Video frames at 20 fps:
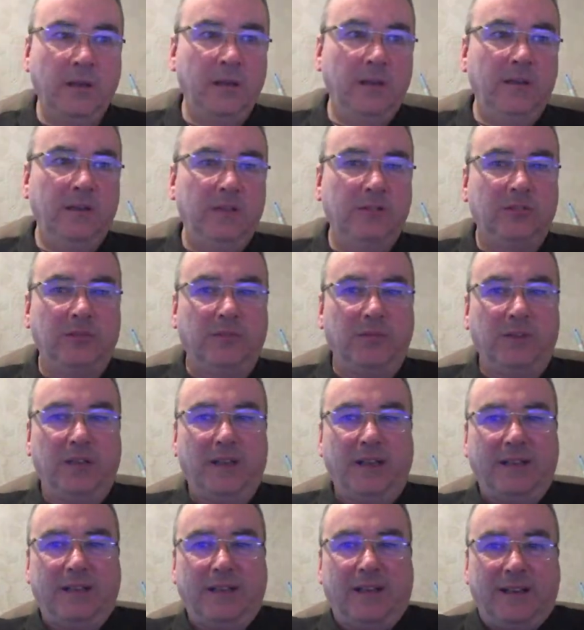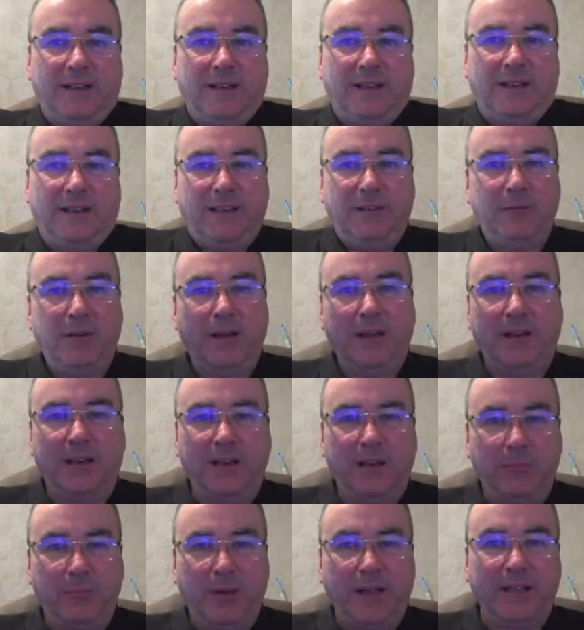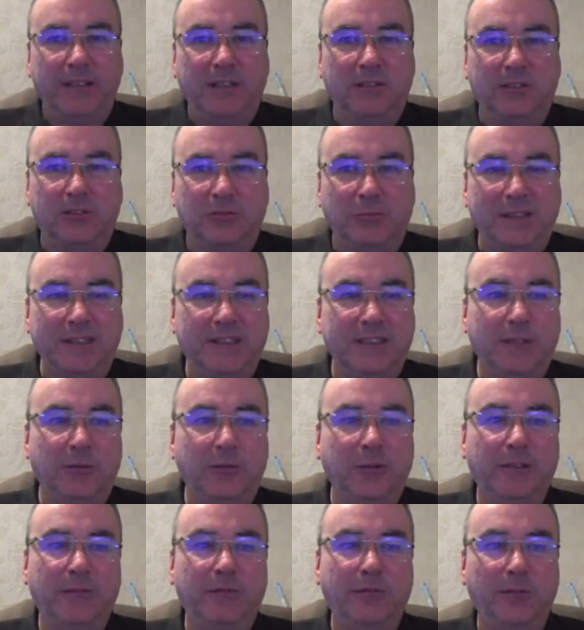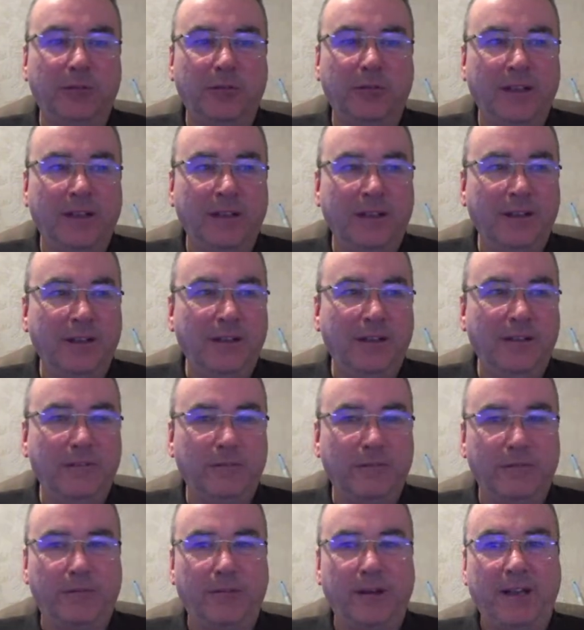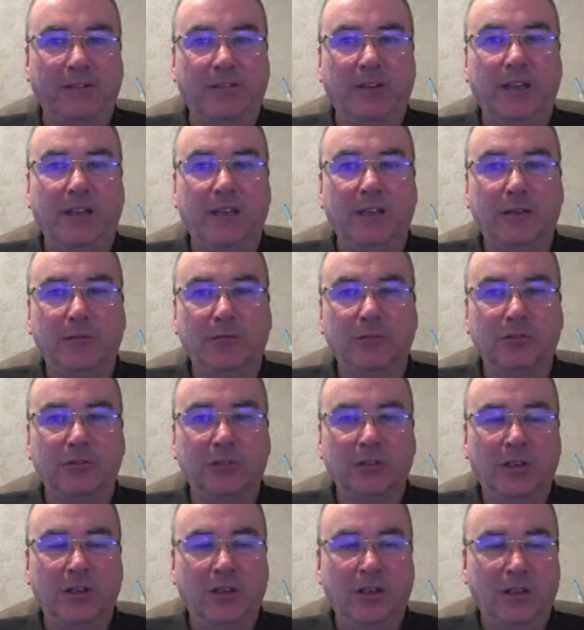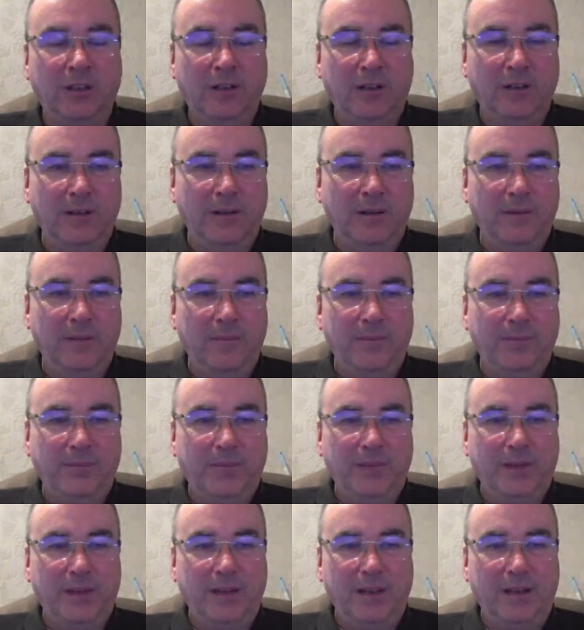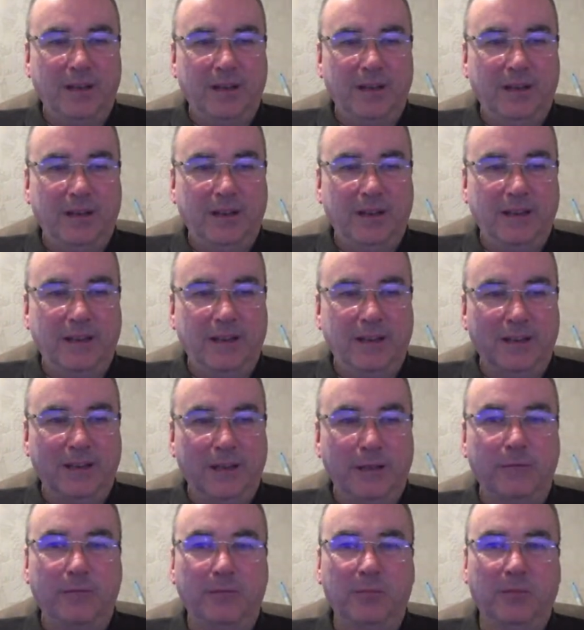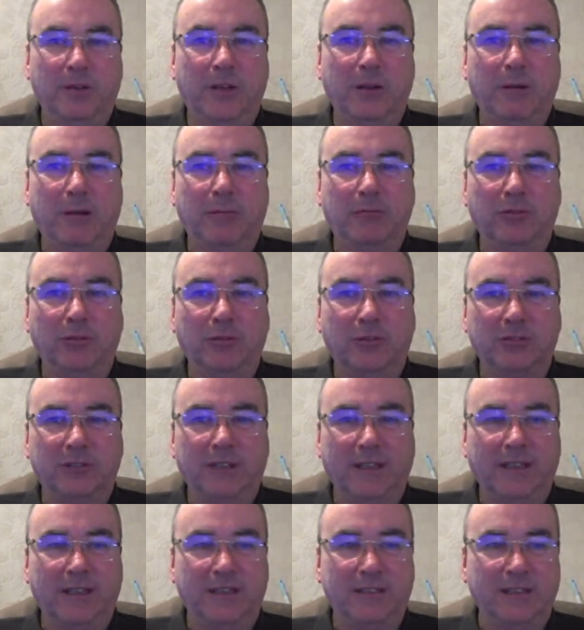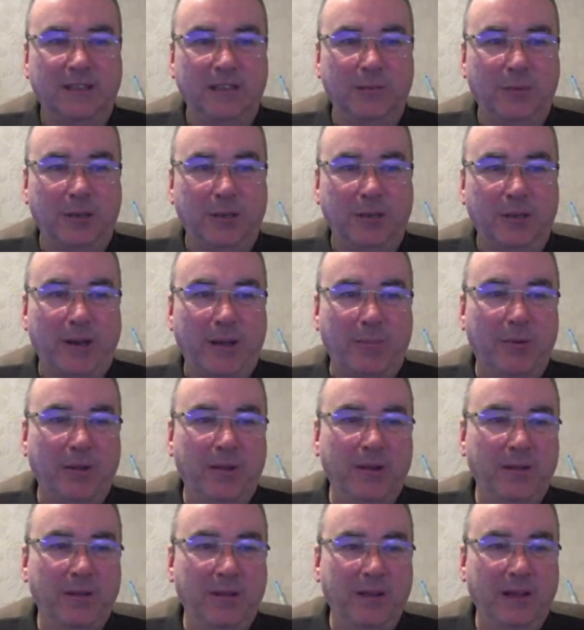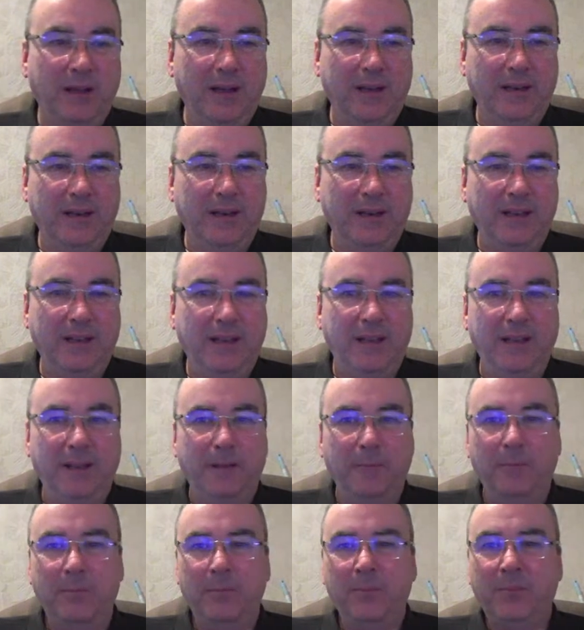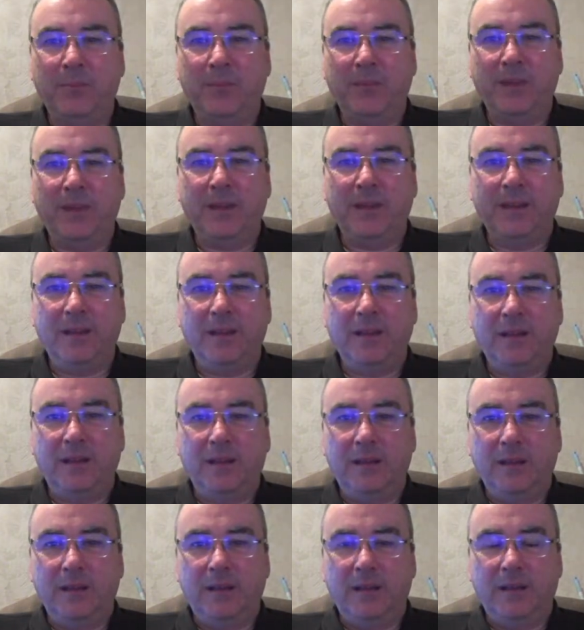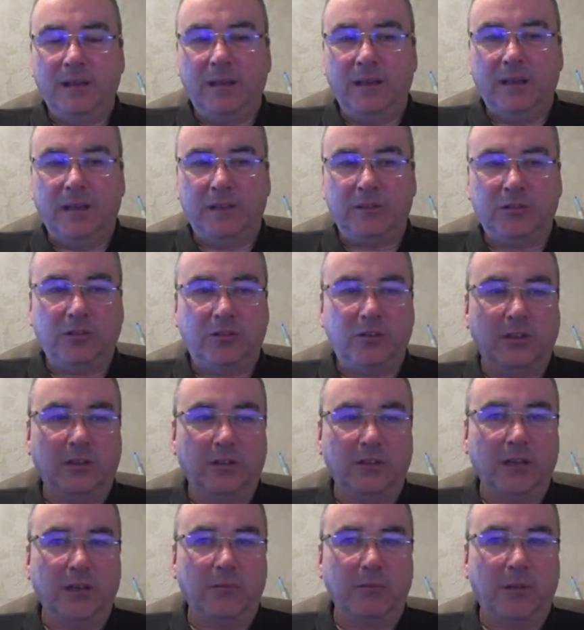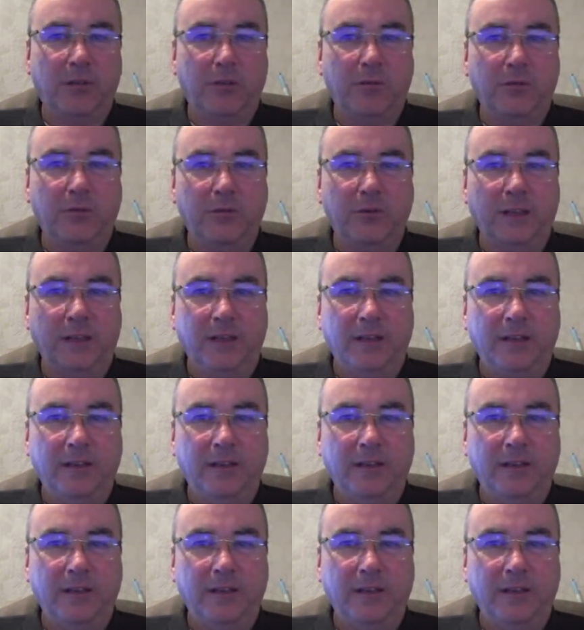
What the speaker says: something like that I think they were, and he paid 20 quid for it for 5 kilos. And you know from Go Outdoors, like, it's going to be crap. And he took it on Lower Thorny